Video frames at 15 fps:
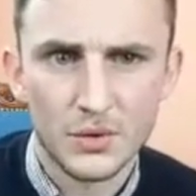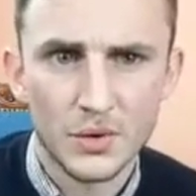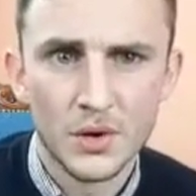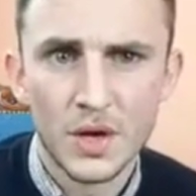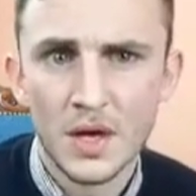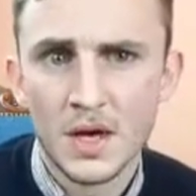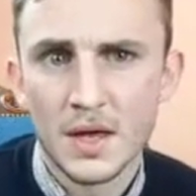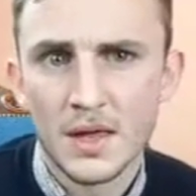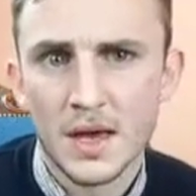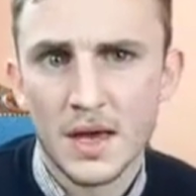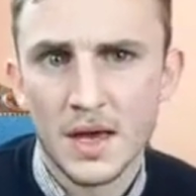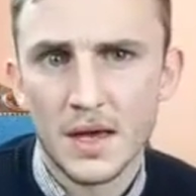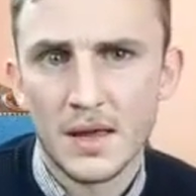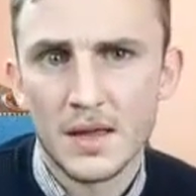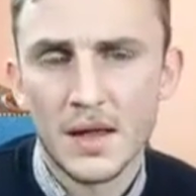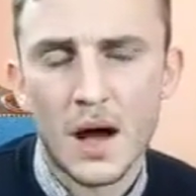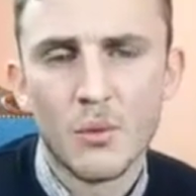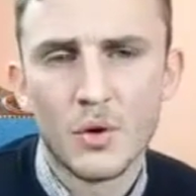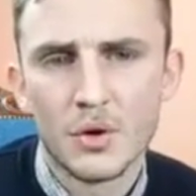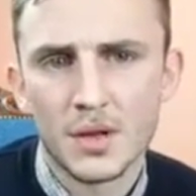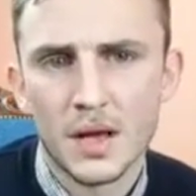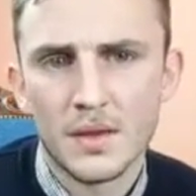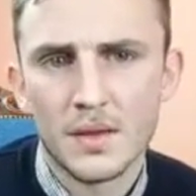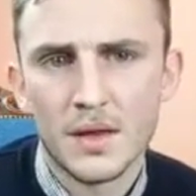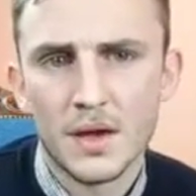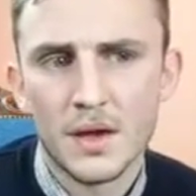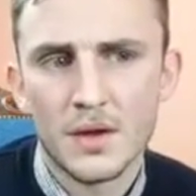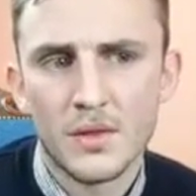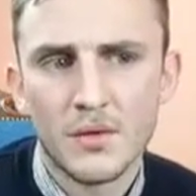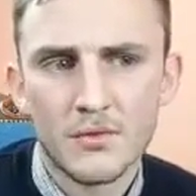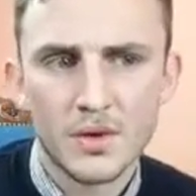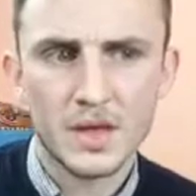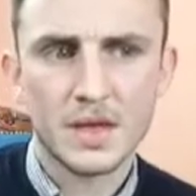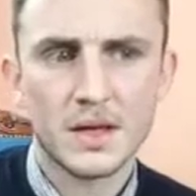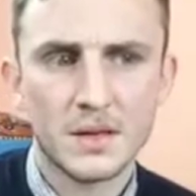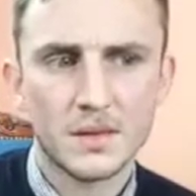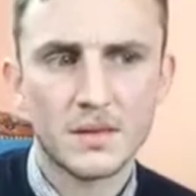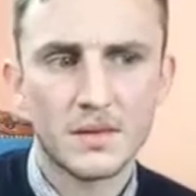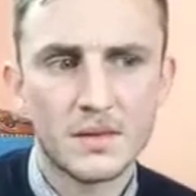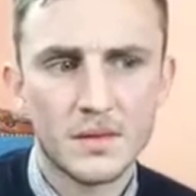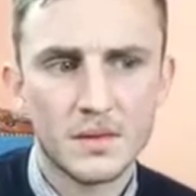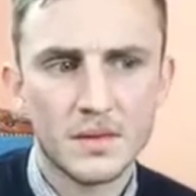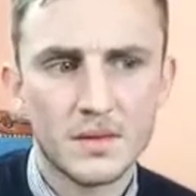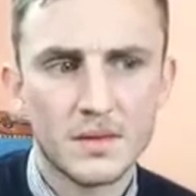So I wouldn't let the writing,